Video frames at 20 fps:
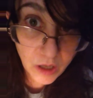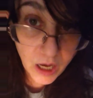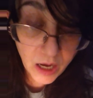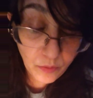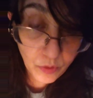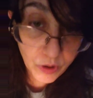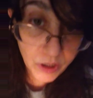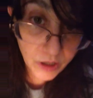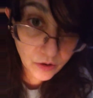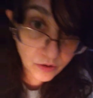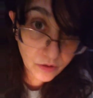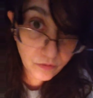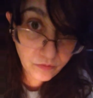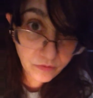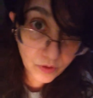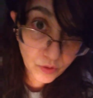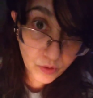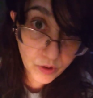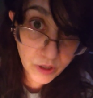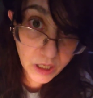I want to go to
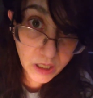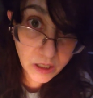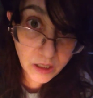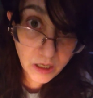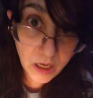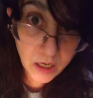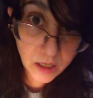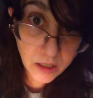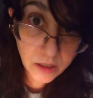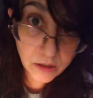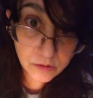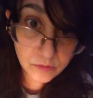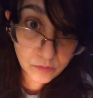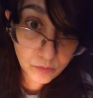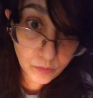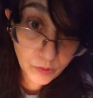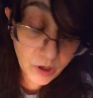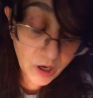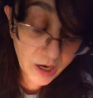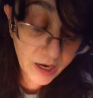Florida, and
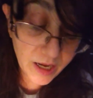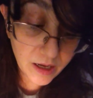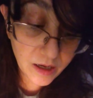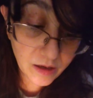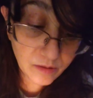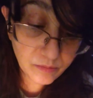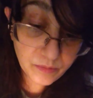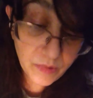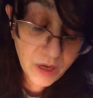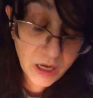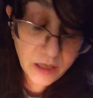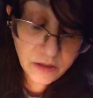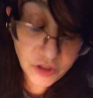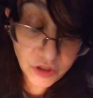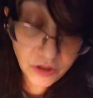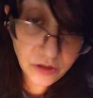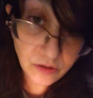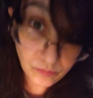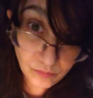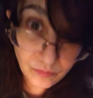where I am,
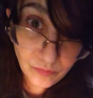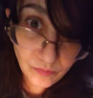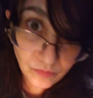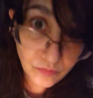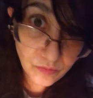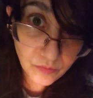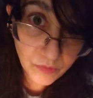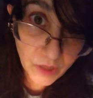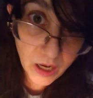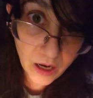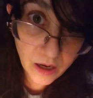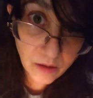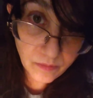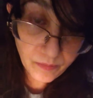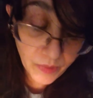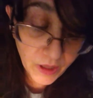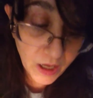yeah.